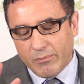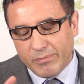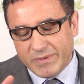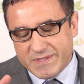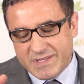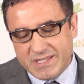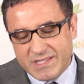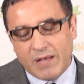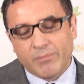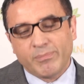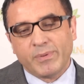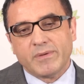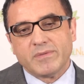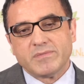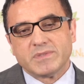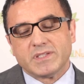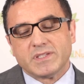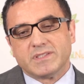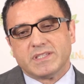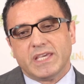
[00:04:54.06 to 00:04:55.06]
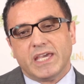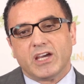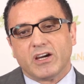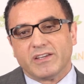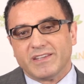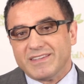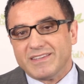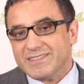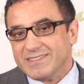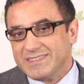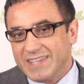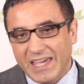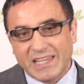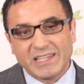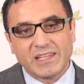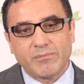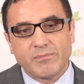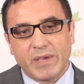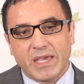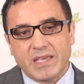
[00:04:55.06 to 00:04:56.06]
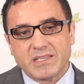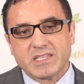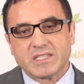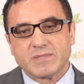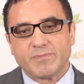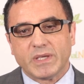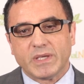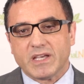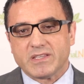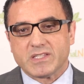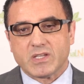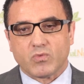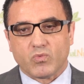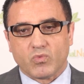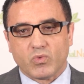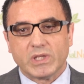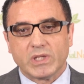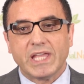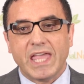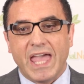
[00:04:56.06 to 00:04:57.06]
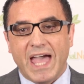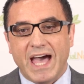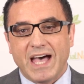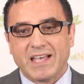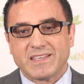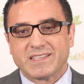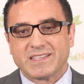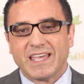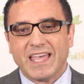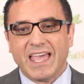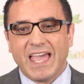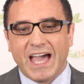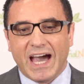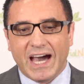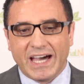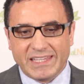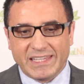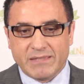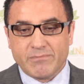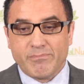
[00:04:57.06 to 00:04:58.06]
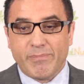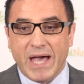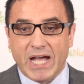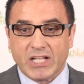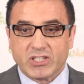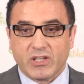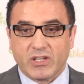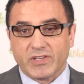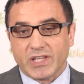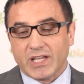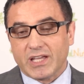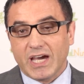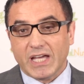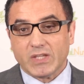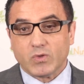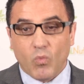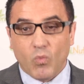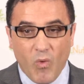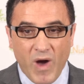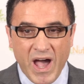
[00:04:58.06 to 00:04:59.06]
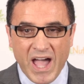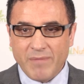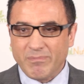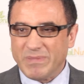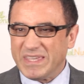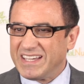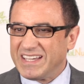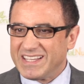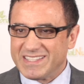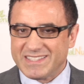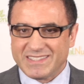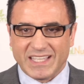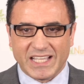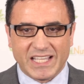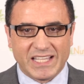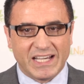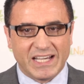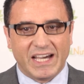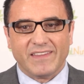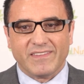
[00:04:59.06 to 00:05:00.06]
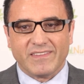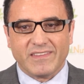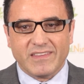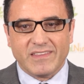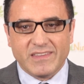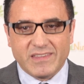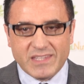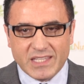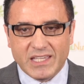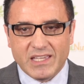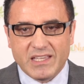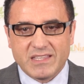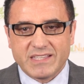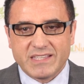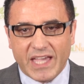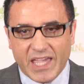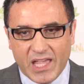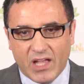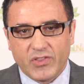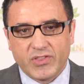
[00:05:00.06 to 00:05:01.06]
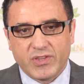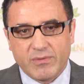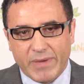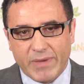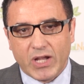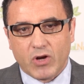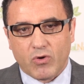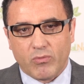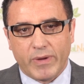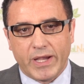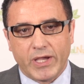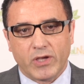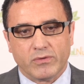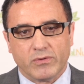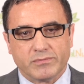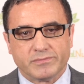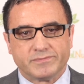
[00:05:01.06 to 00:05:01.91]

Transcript: supplement to take on a daily basis because it really has an impact on the gut. Why? Because the gut needs a healthy microbiome.